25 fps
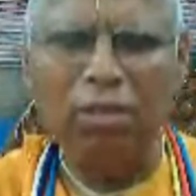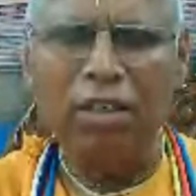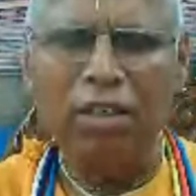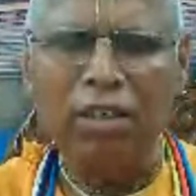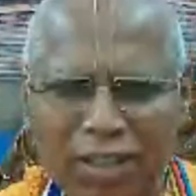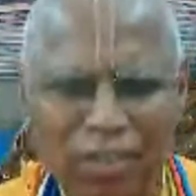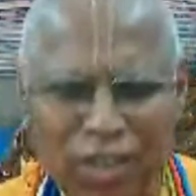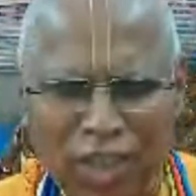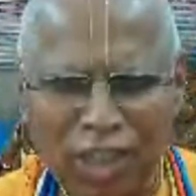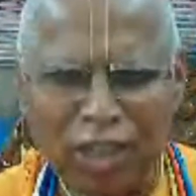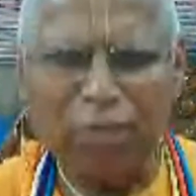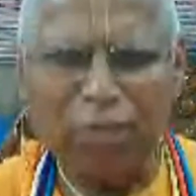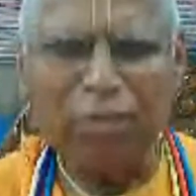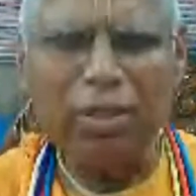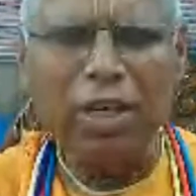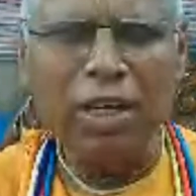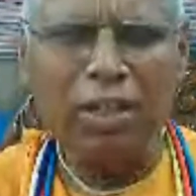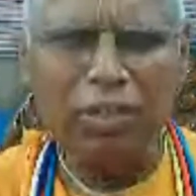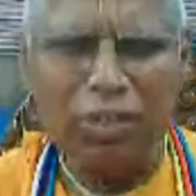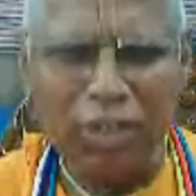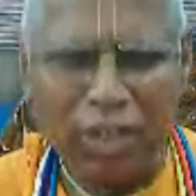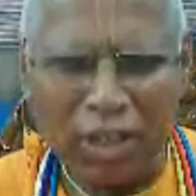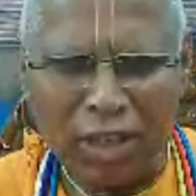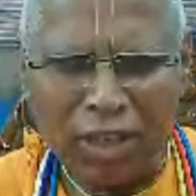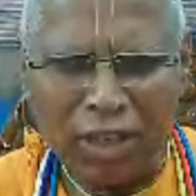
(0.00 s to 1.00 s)
Jeev
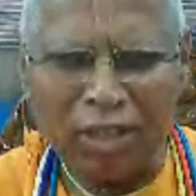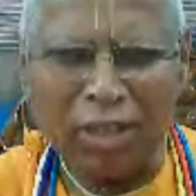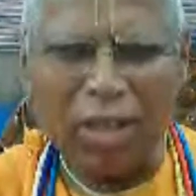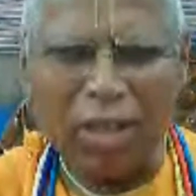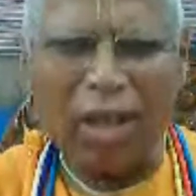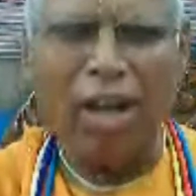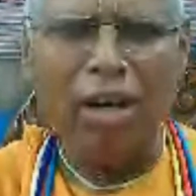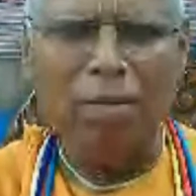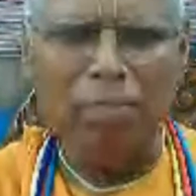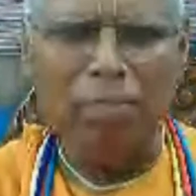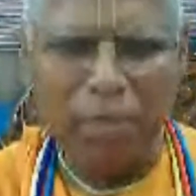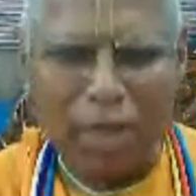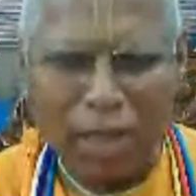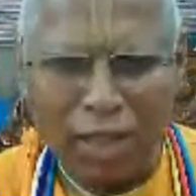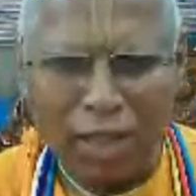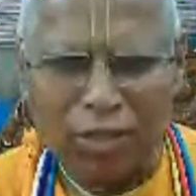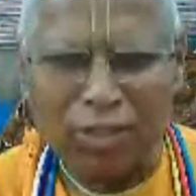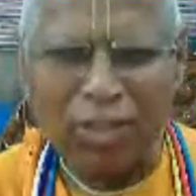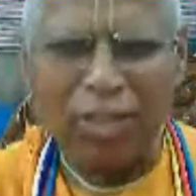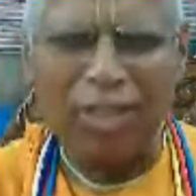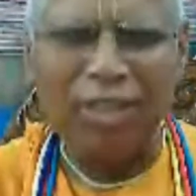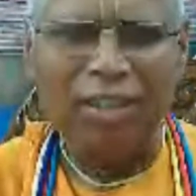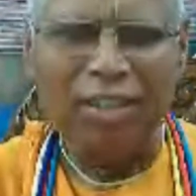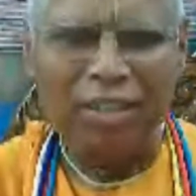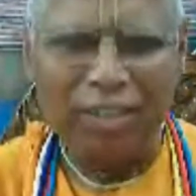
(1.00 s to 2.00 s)
nache, nam
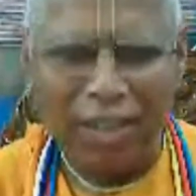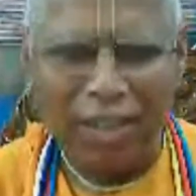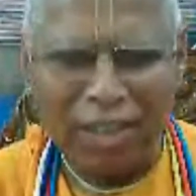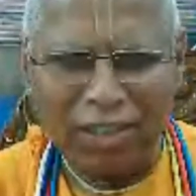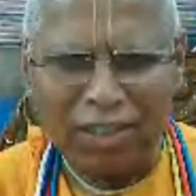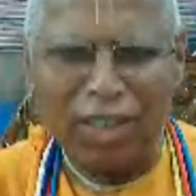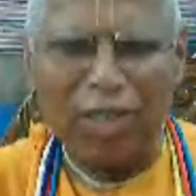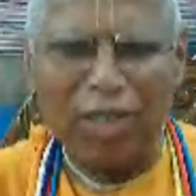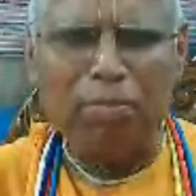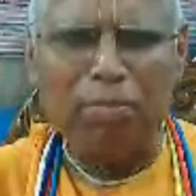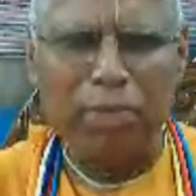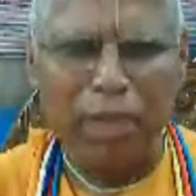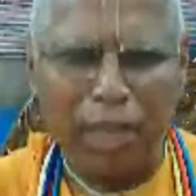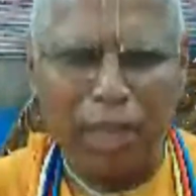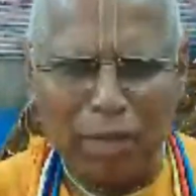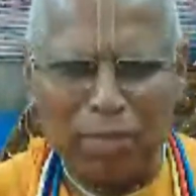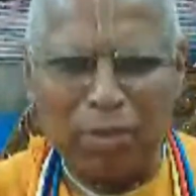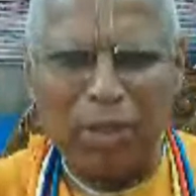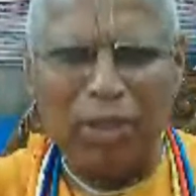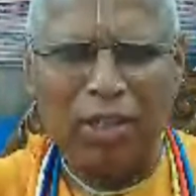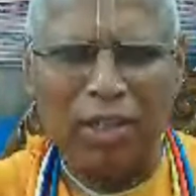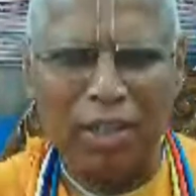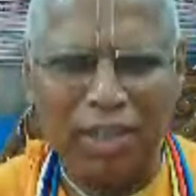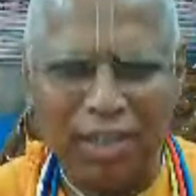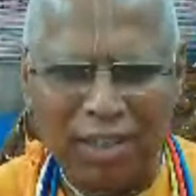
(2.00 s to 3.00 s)
nache, nache
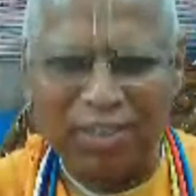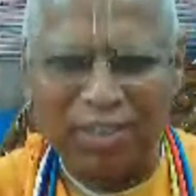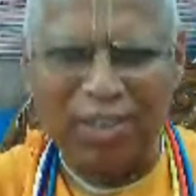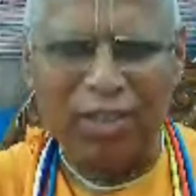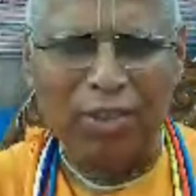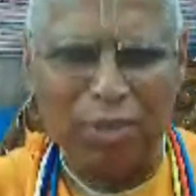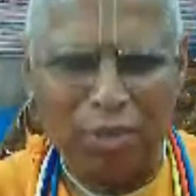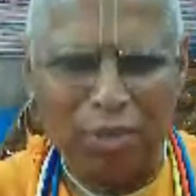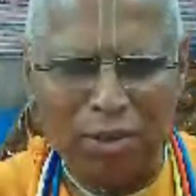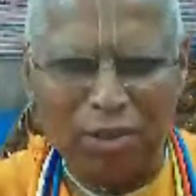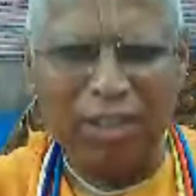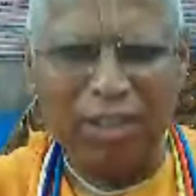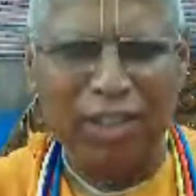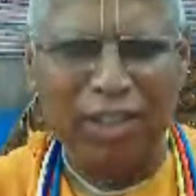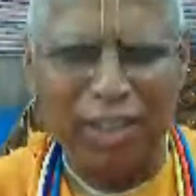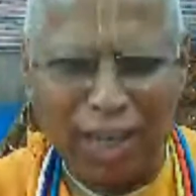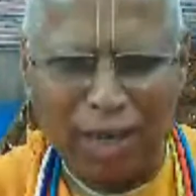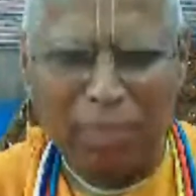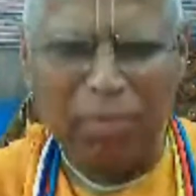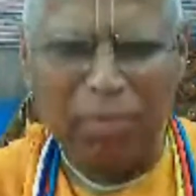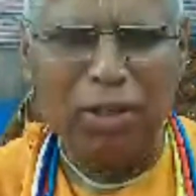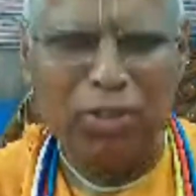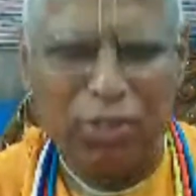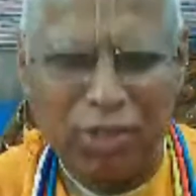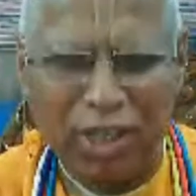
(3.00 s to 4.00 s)
Premadhan. The holy
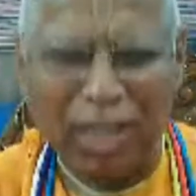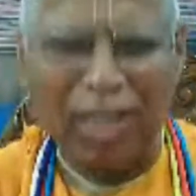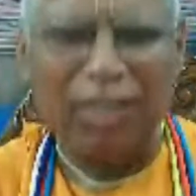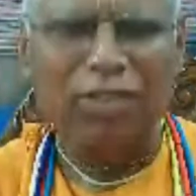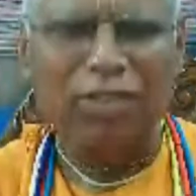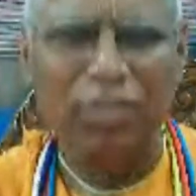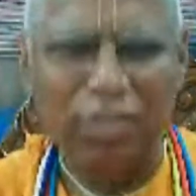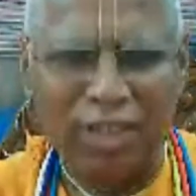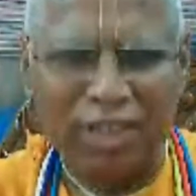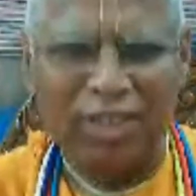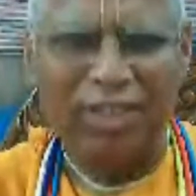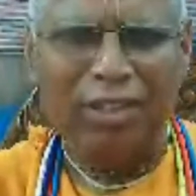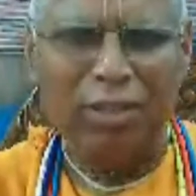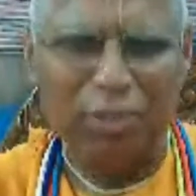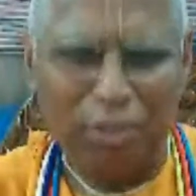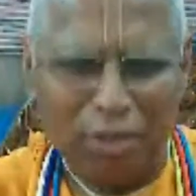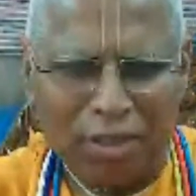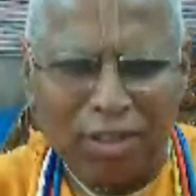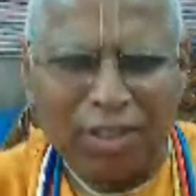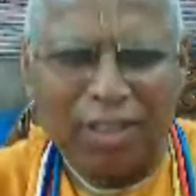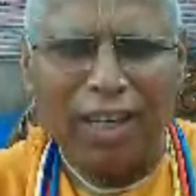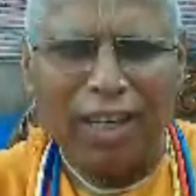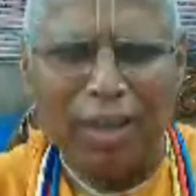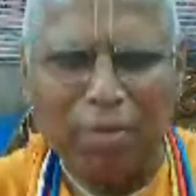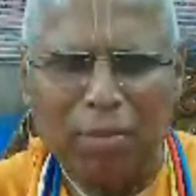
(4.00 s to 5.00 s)
name is dancing,
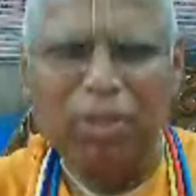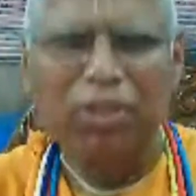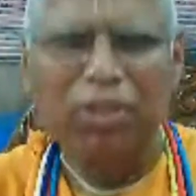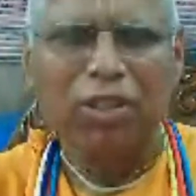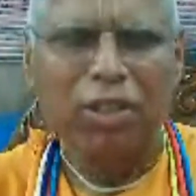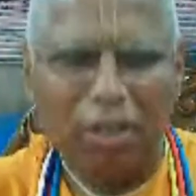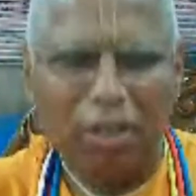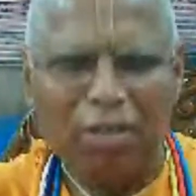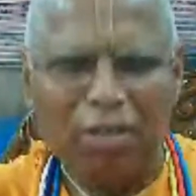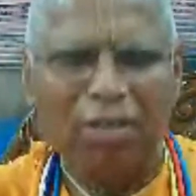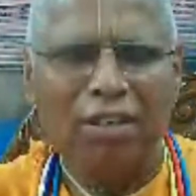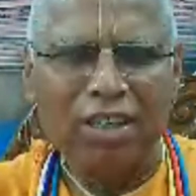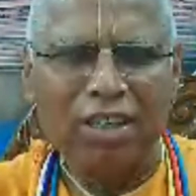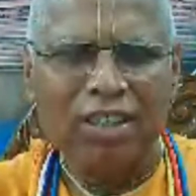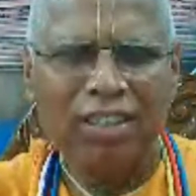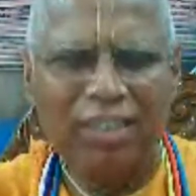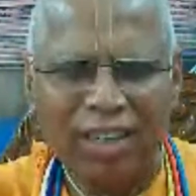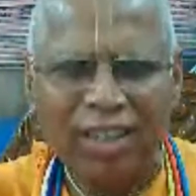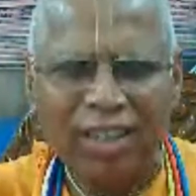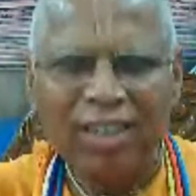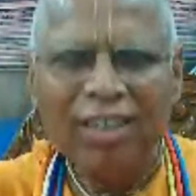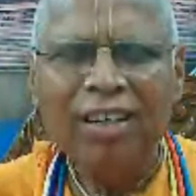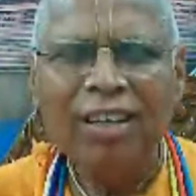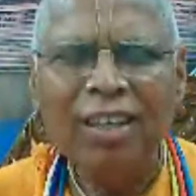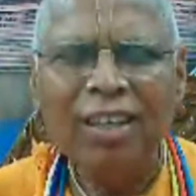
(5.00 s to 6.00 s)
holy name is the Lord.
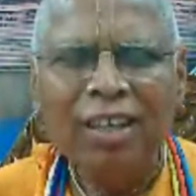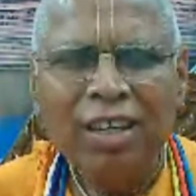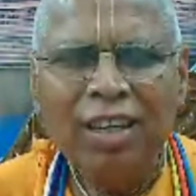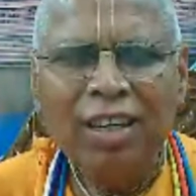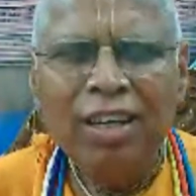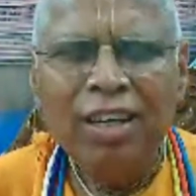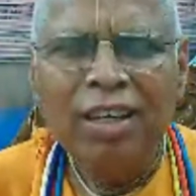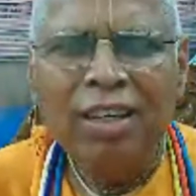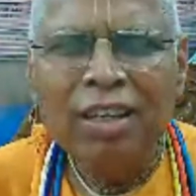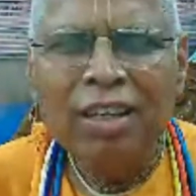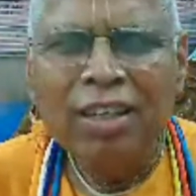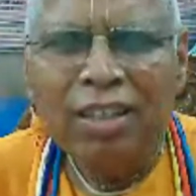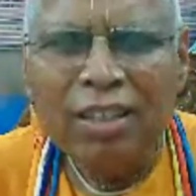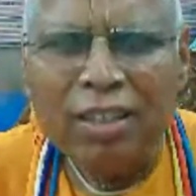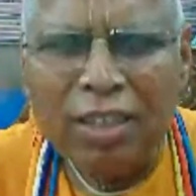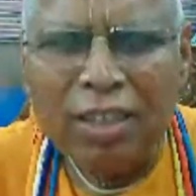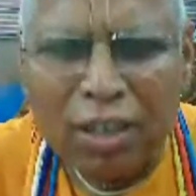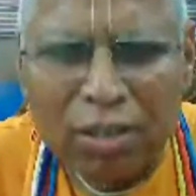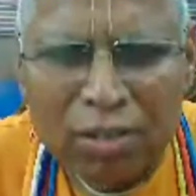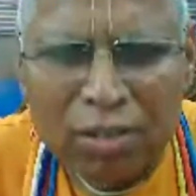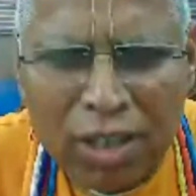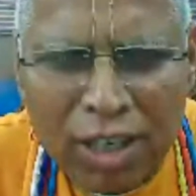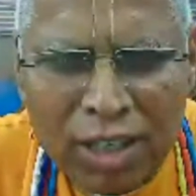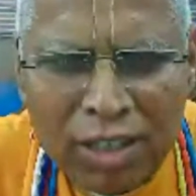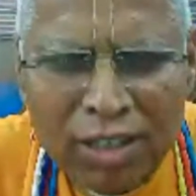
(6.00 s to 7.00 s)

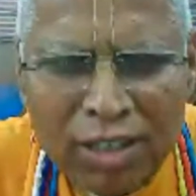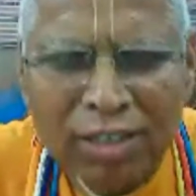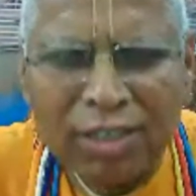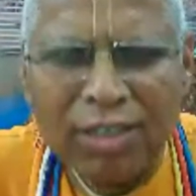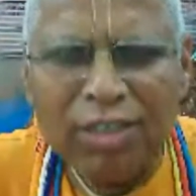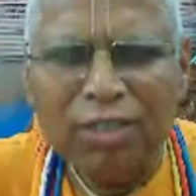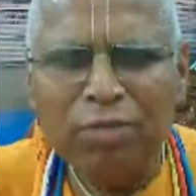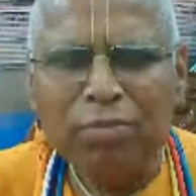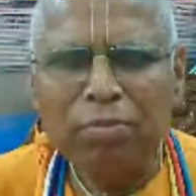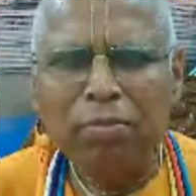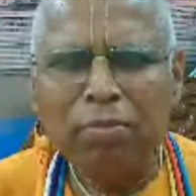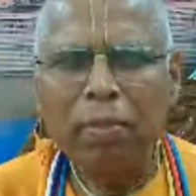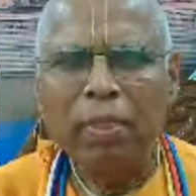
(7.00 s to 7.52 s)
So